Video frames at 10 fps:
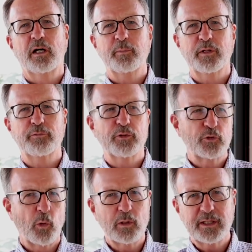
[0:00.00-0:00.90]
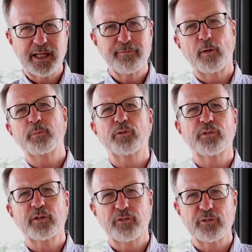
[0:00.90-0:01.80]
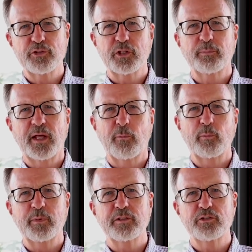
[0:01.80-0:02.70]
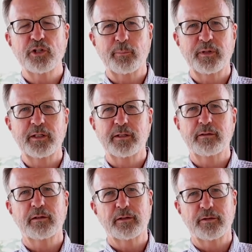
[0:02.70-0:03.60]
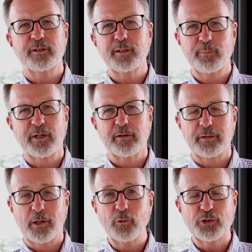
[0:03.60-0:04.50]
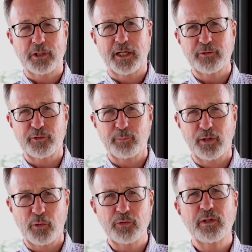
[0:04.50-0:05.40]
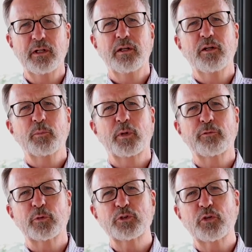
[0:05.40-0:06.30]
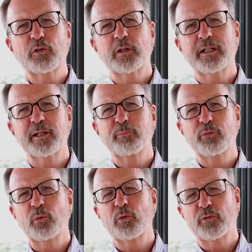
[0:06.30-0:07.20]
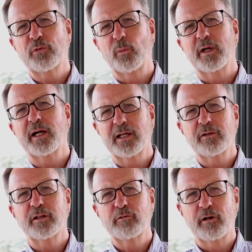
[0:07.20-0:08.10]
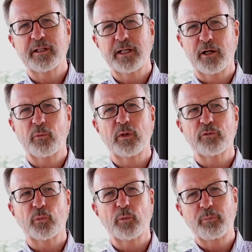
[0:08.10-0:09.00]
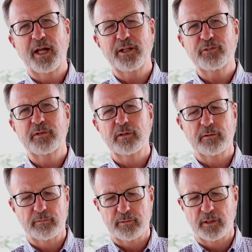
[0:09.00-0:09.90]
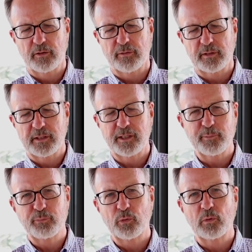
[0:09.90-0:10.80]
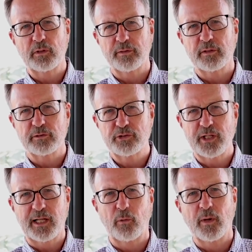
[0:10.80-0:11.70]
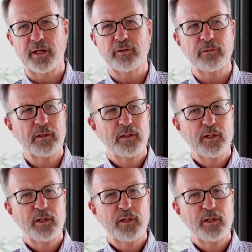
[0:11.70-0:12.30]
I mean, if you totally gave up your citizenship, that would be jumping in uh, the deep end of the ocean, I suppose. But if we're just looking at pools, the way I look at it right now is we're past the you know the kiddie pool and the shallow end, and